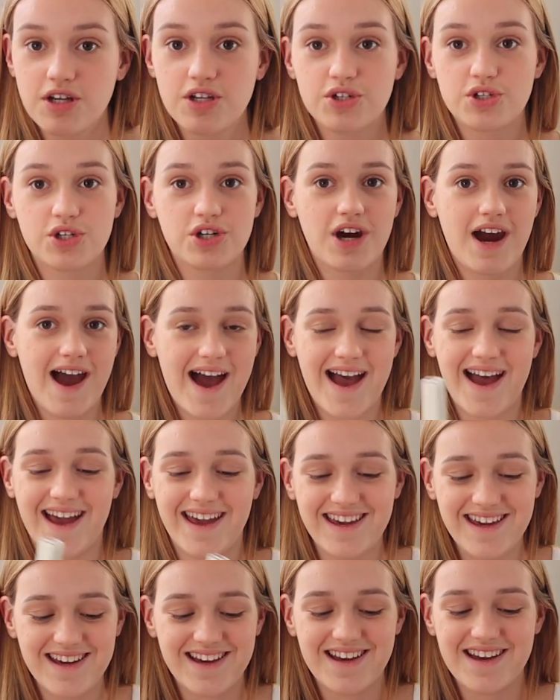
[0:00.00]
going to
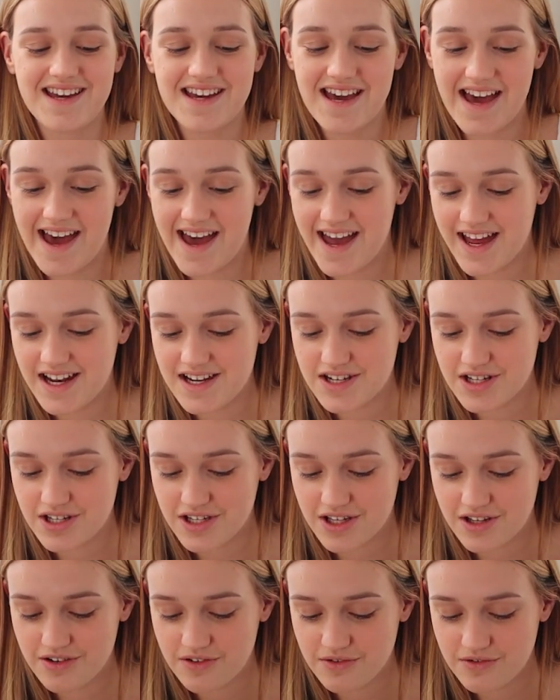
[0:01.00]
try and
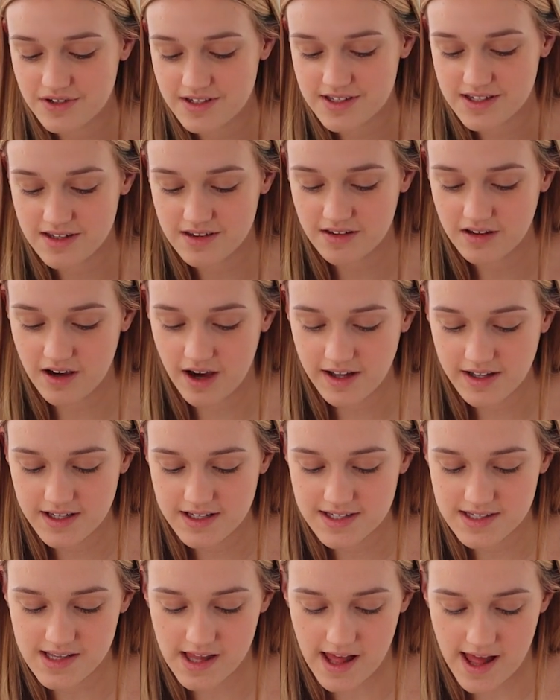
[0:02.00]
use Colour
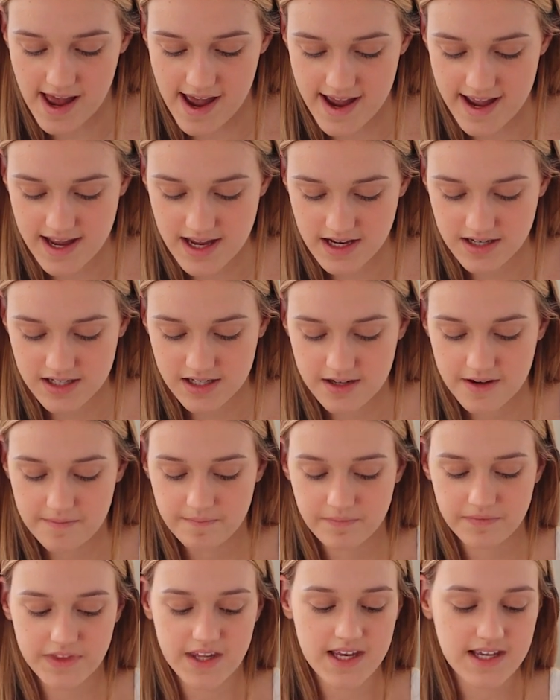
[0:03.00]
Slide.
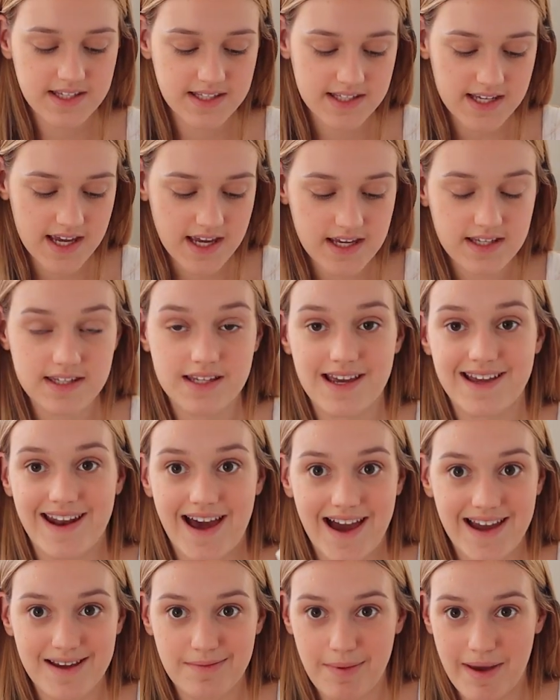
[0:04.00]
This is an
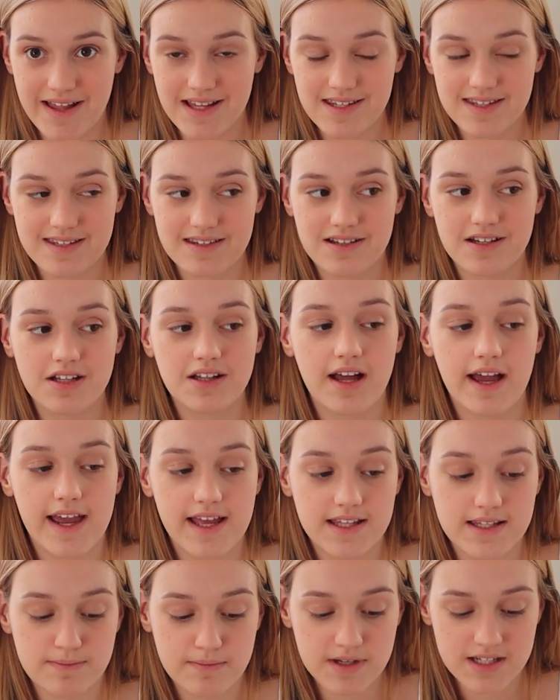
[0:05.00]
eye pencil.
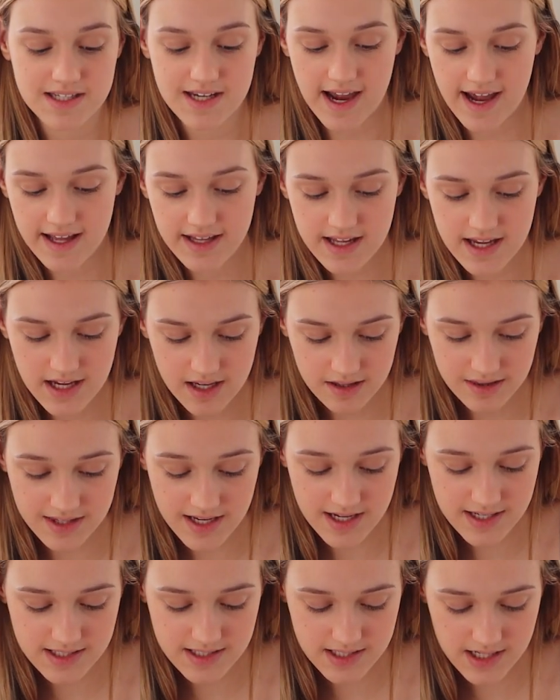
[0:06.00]
It's metallic.
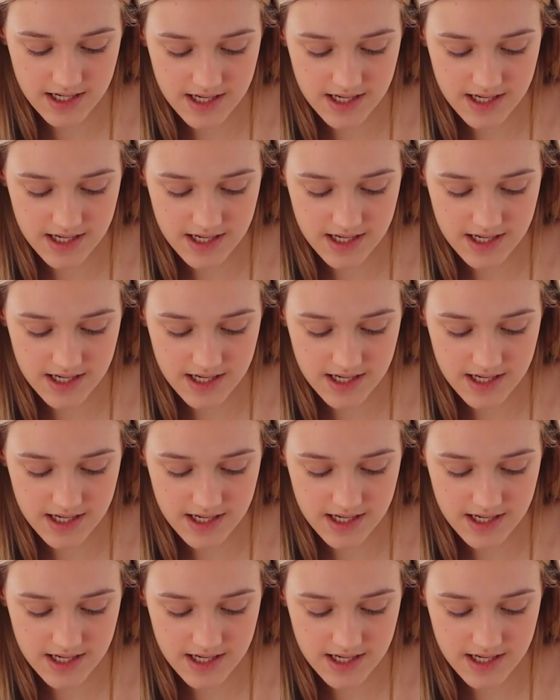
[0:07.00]
This